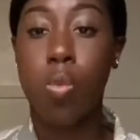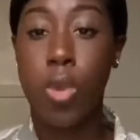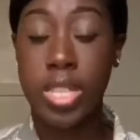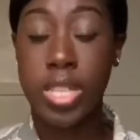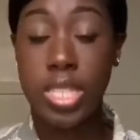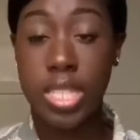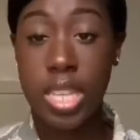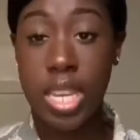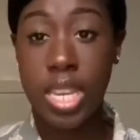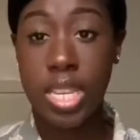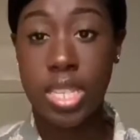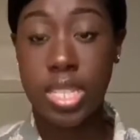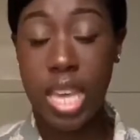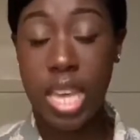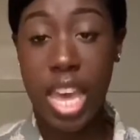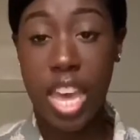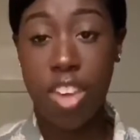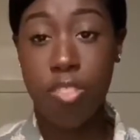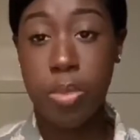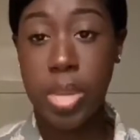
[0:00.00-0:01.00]
Wednesdays, I
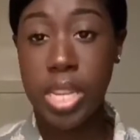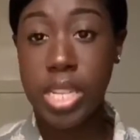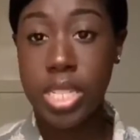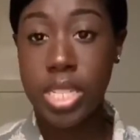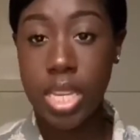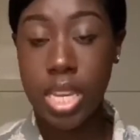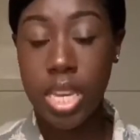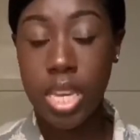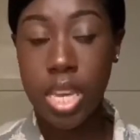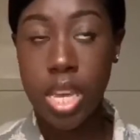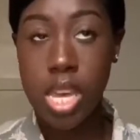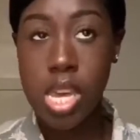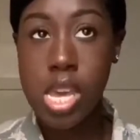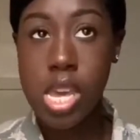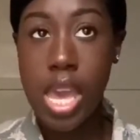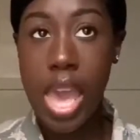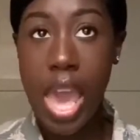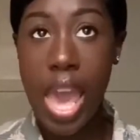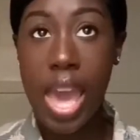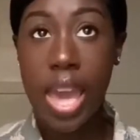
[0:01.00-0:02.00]
have PT
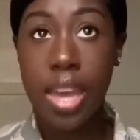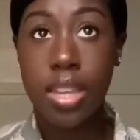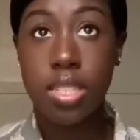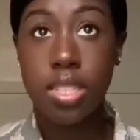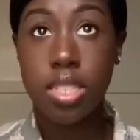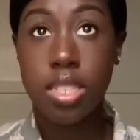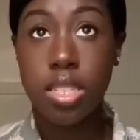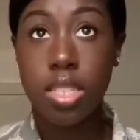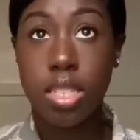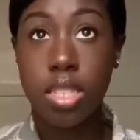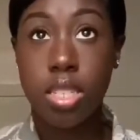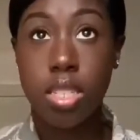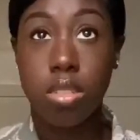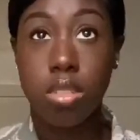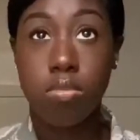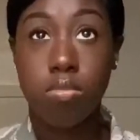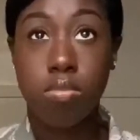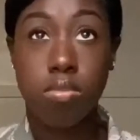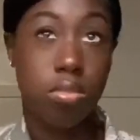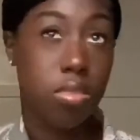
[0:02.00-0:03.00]
at
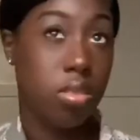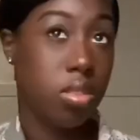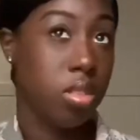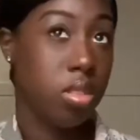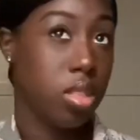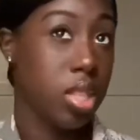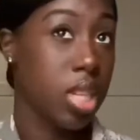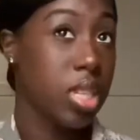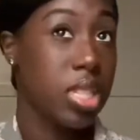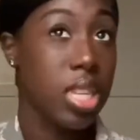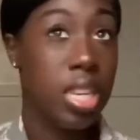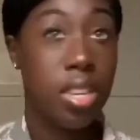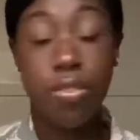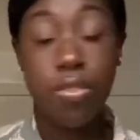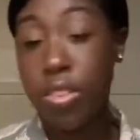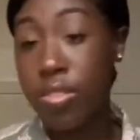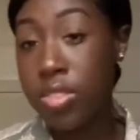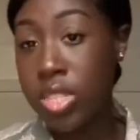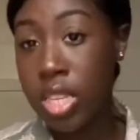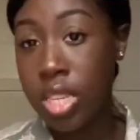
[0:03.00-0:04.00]

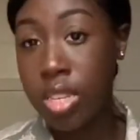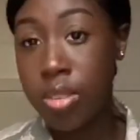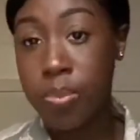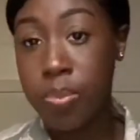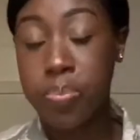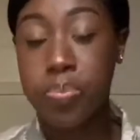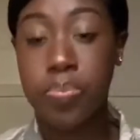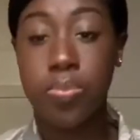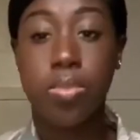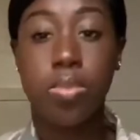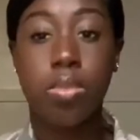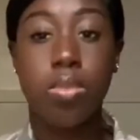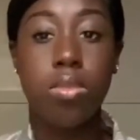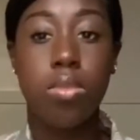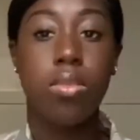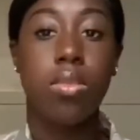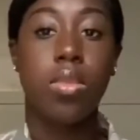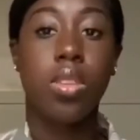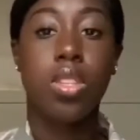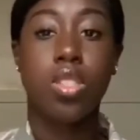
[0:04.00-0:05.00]

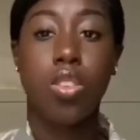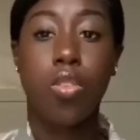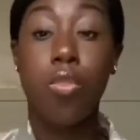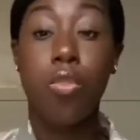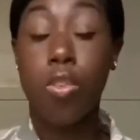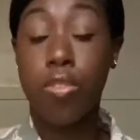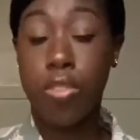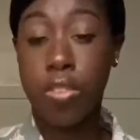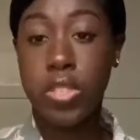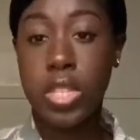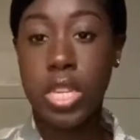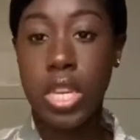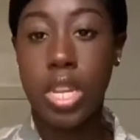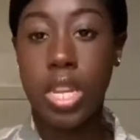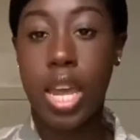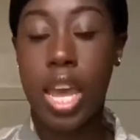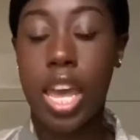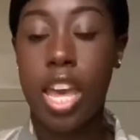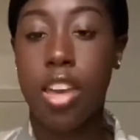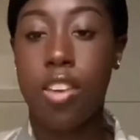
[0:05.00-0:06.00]
16.15, so 4.15
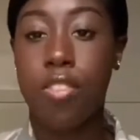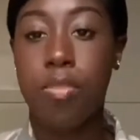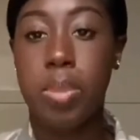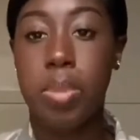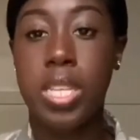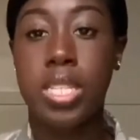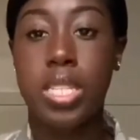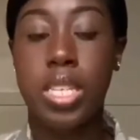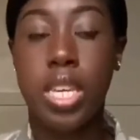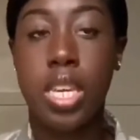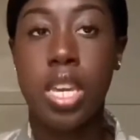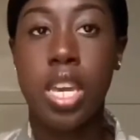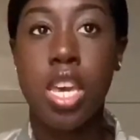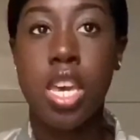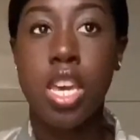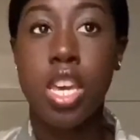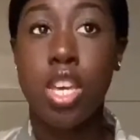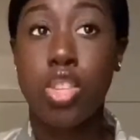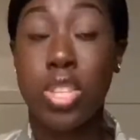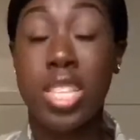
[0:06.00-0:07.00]
I have PT.
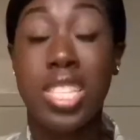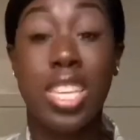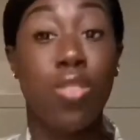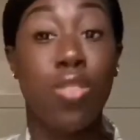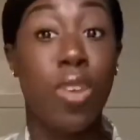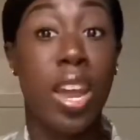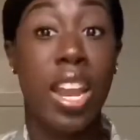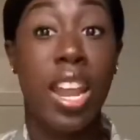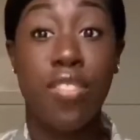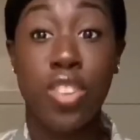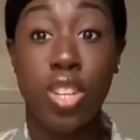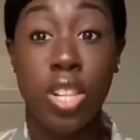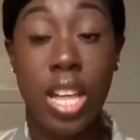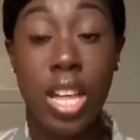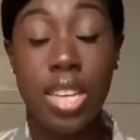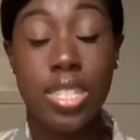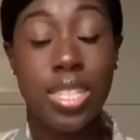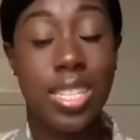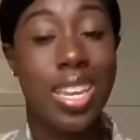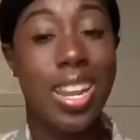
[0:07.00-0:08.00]
So it's like right after
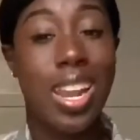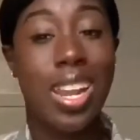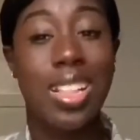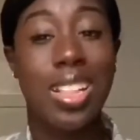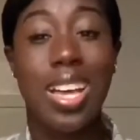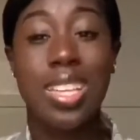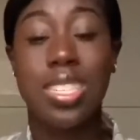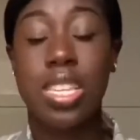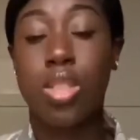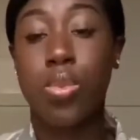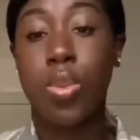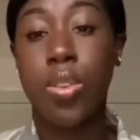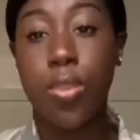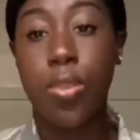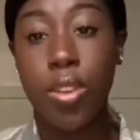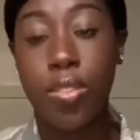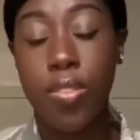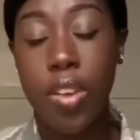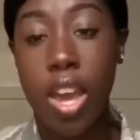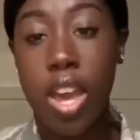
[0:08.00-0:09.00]
class. I get out of class at
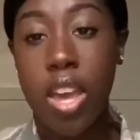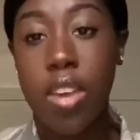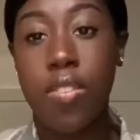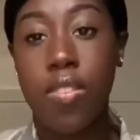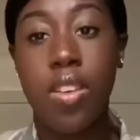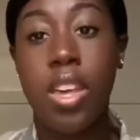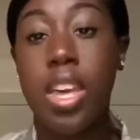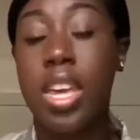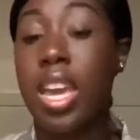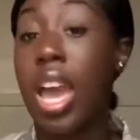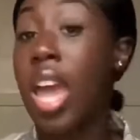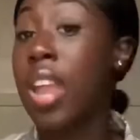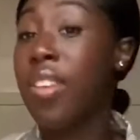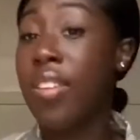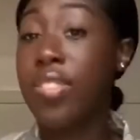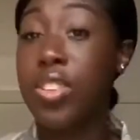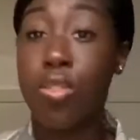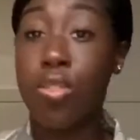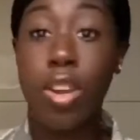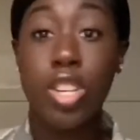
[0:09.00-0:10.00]
3.45, kind of
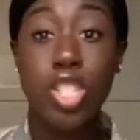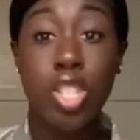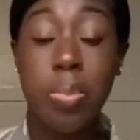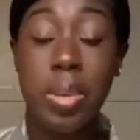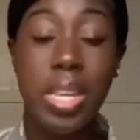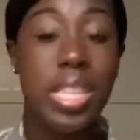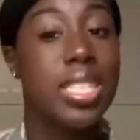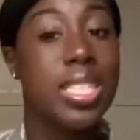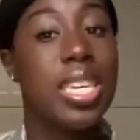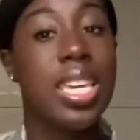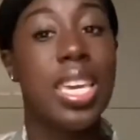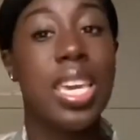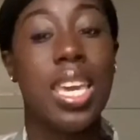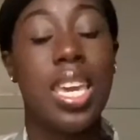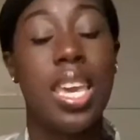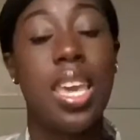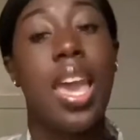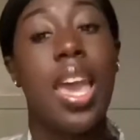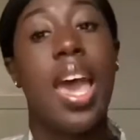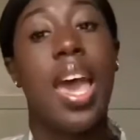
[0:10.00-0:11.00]
have to rush to PT
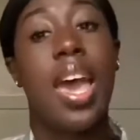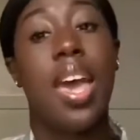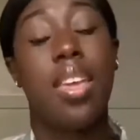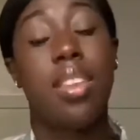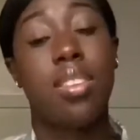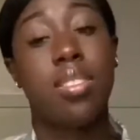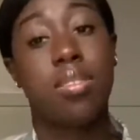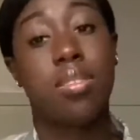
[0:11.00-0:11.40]
at